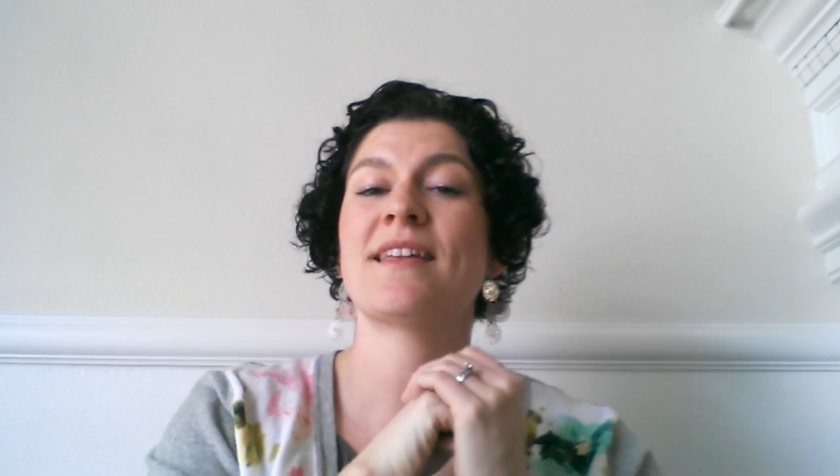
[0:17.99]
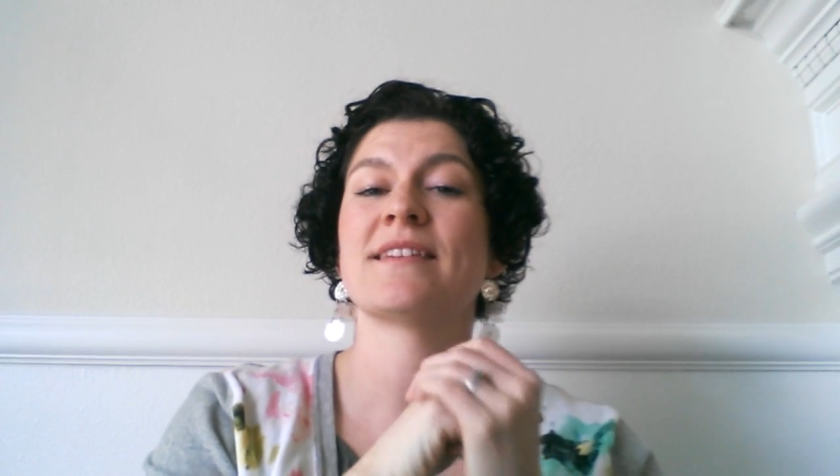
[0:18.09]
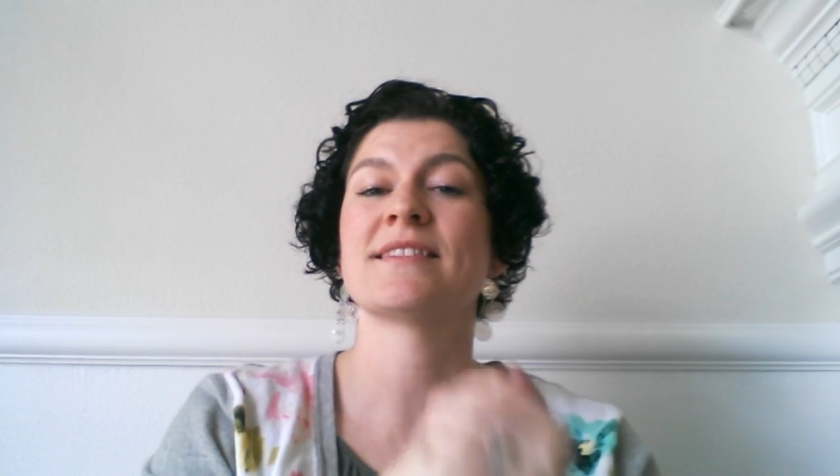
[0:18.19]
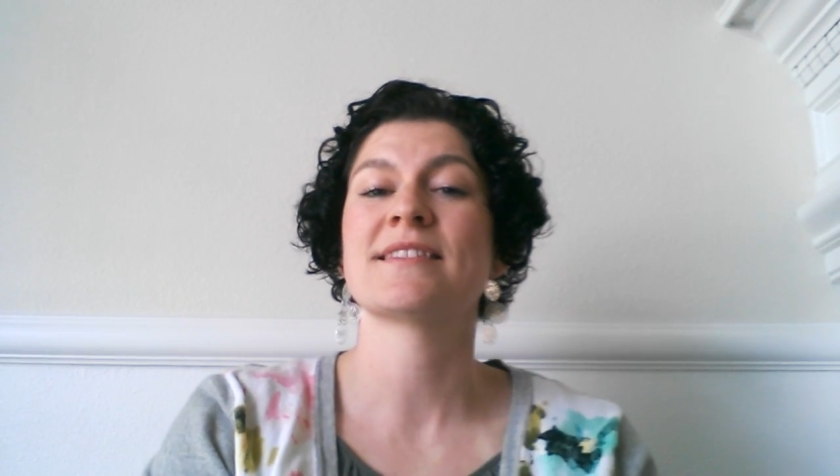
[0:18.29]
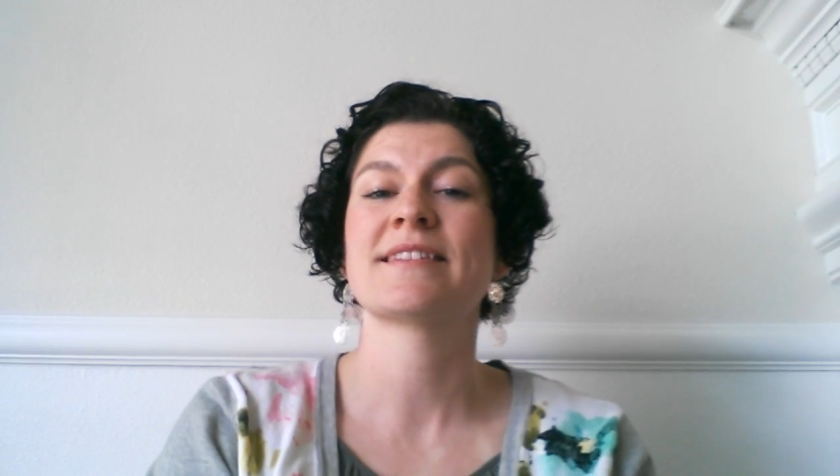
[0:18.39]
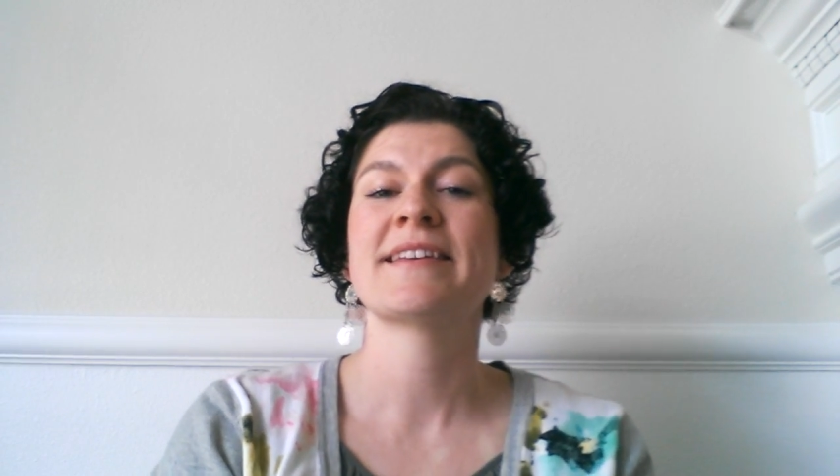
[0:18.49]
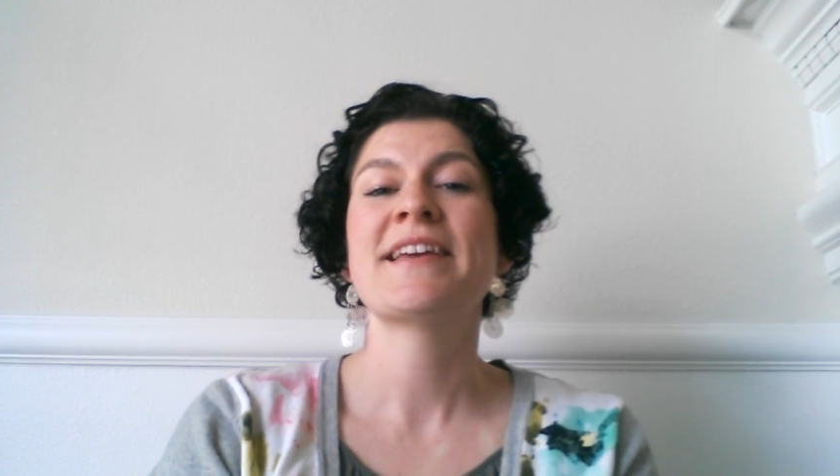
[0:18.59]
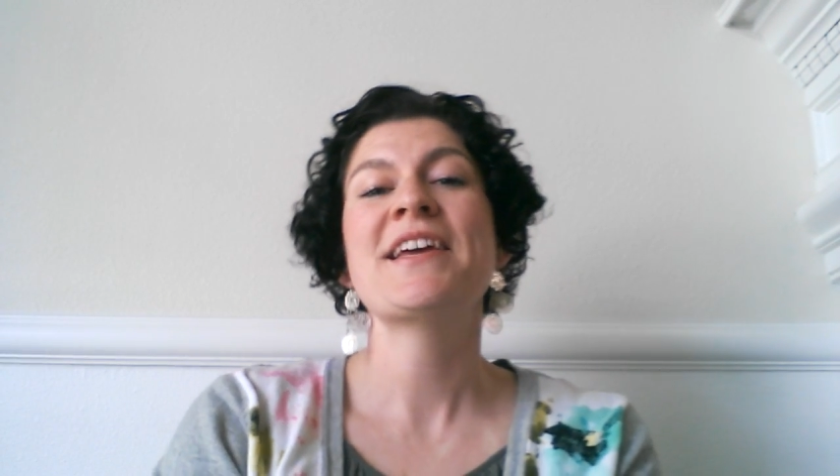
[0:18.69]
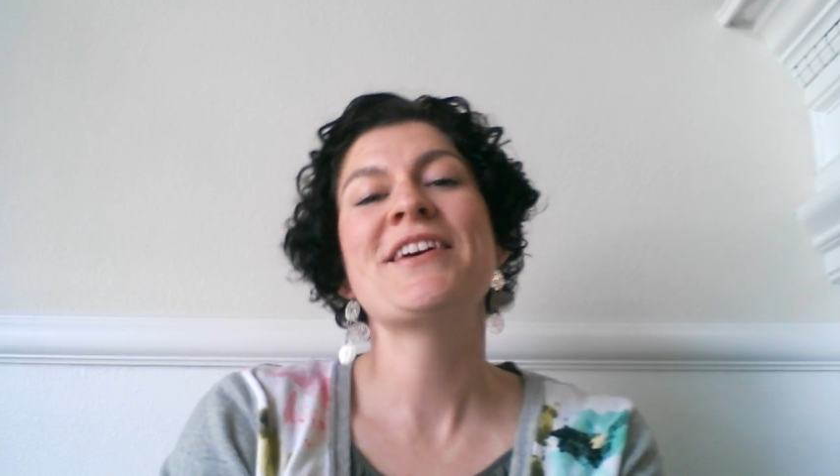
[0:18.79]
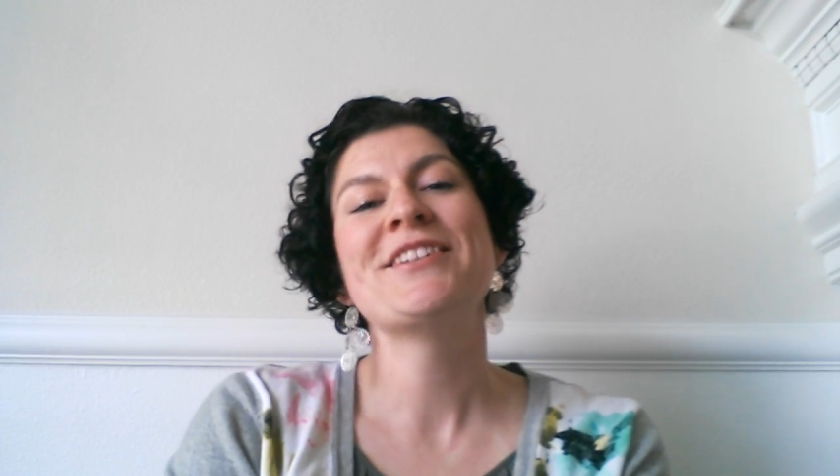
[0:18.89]
this.
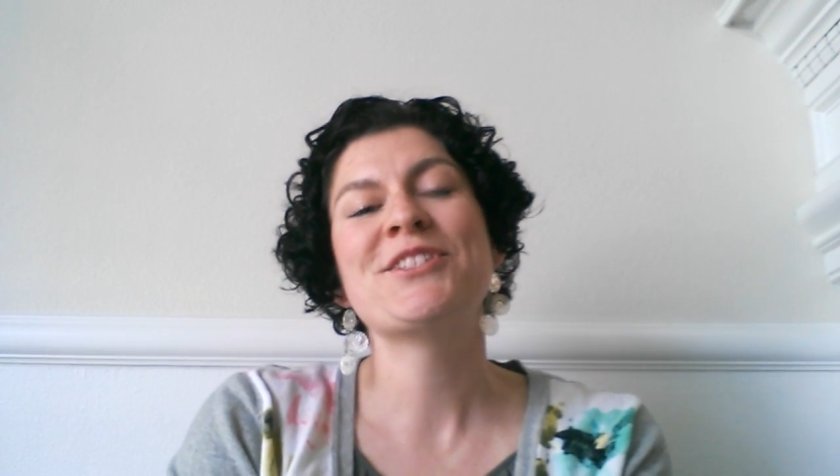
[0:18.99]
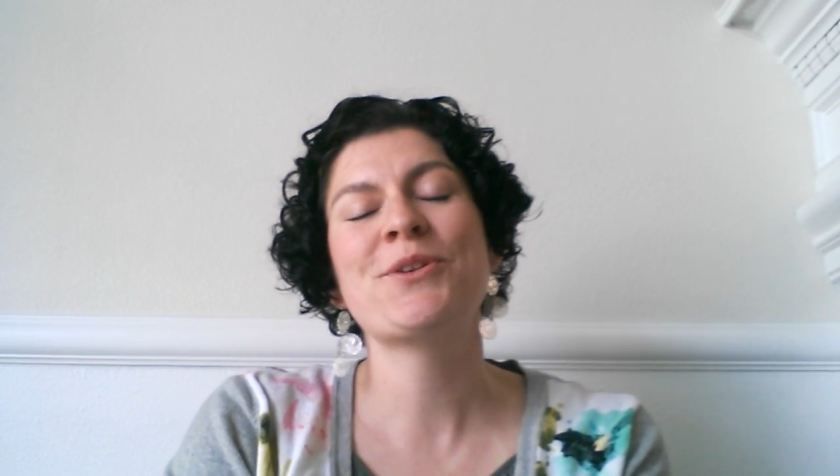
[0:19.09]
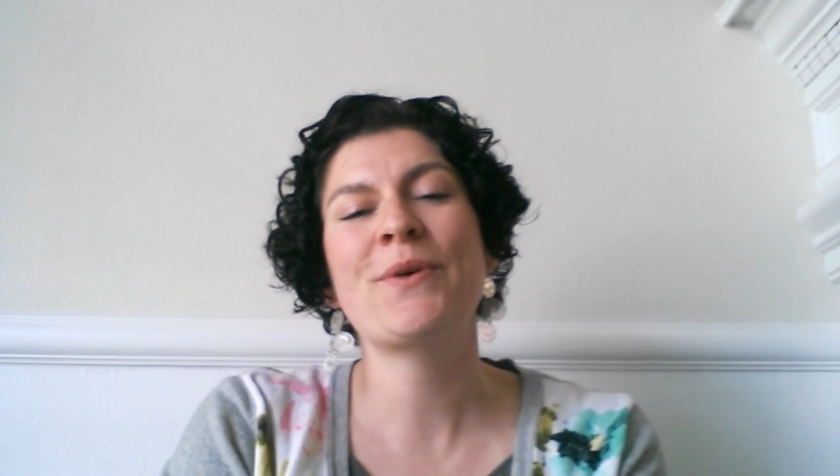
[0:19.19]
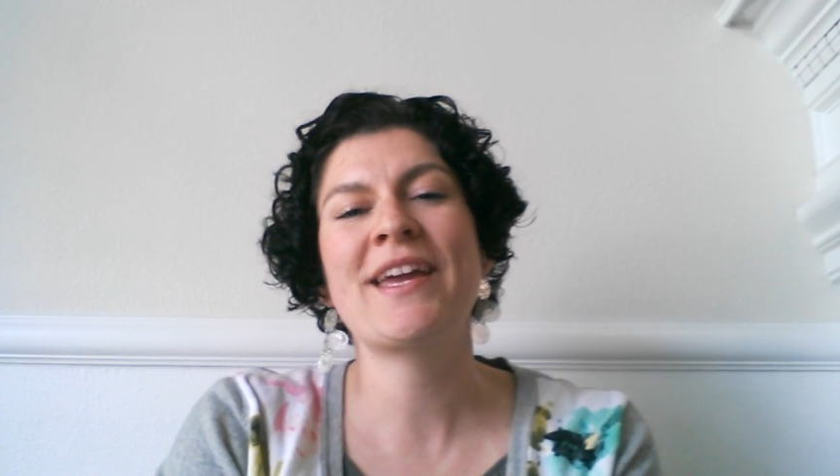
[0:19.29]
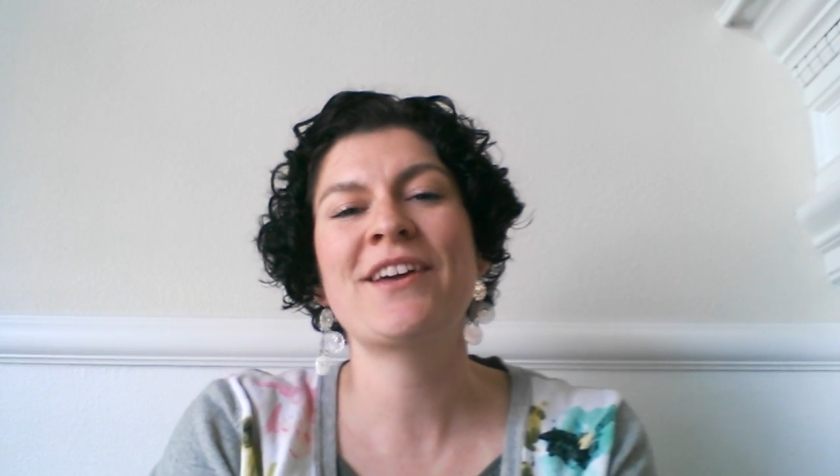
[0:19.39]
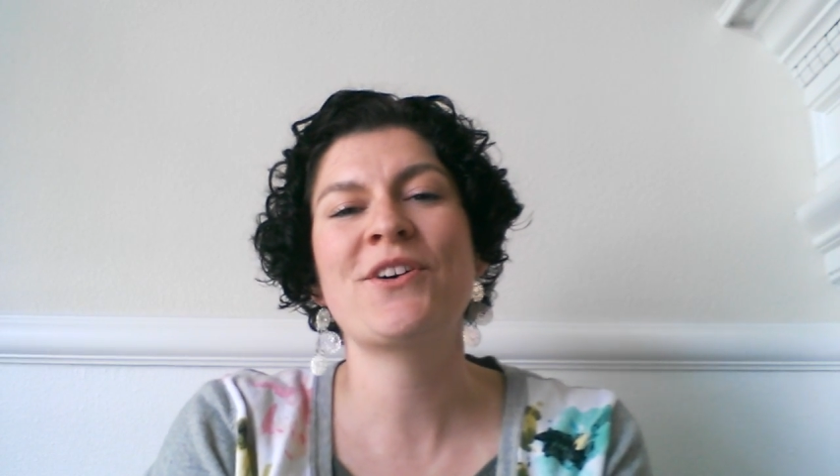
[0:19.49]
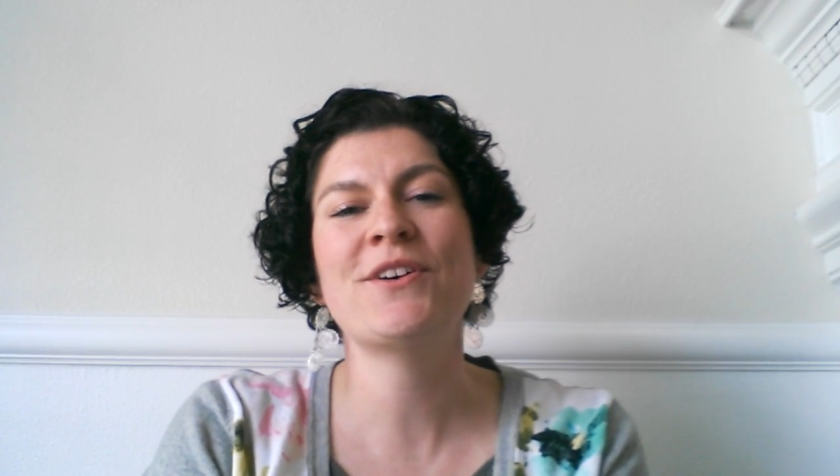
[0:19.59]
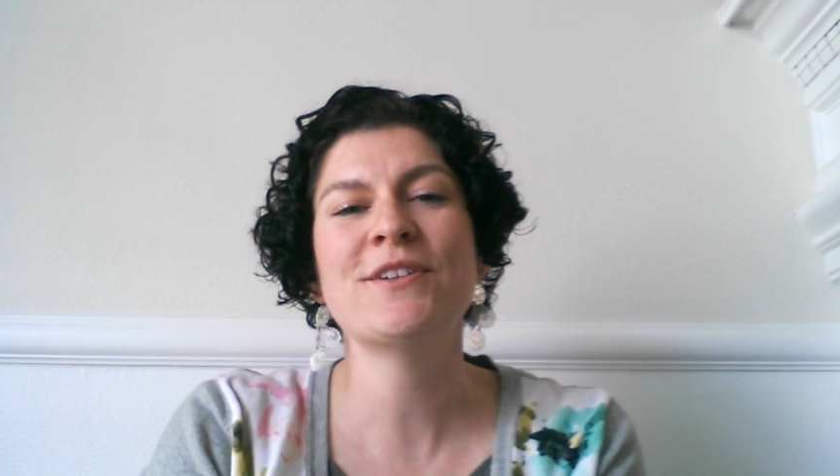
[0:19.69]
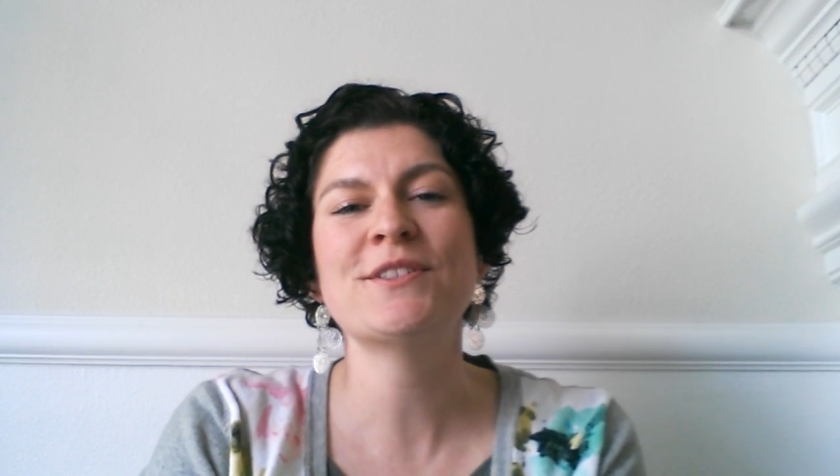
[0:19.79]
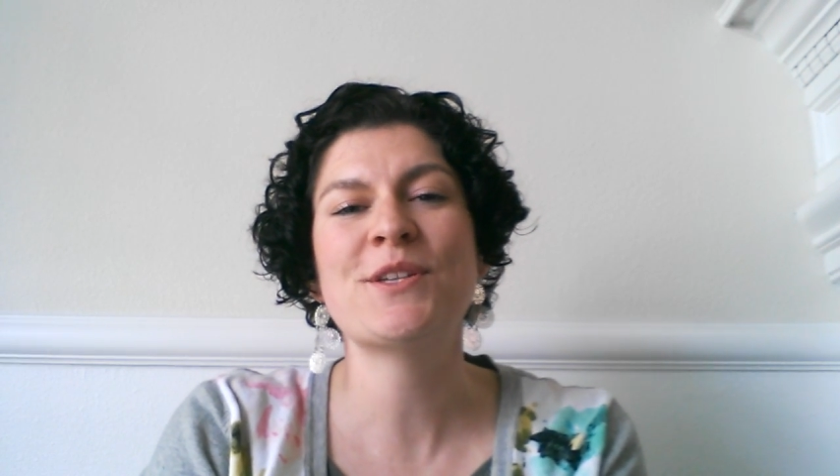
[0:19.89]

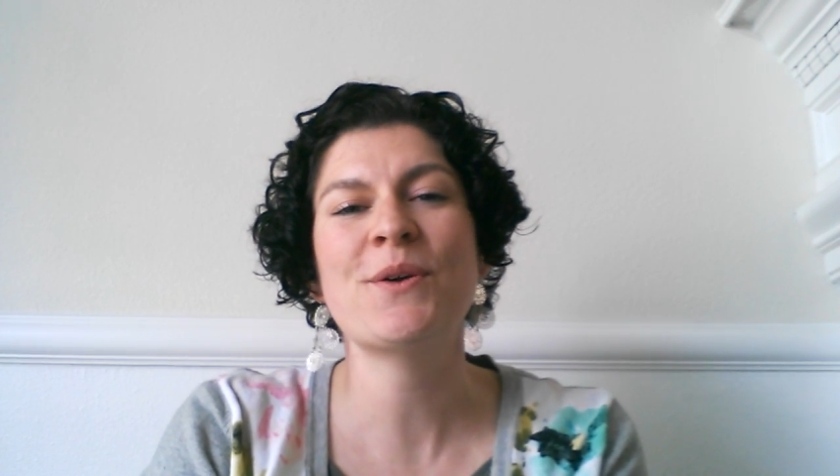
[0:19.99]
Twinkle,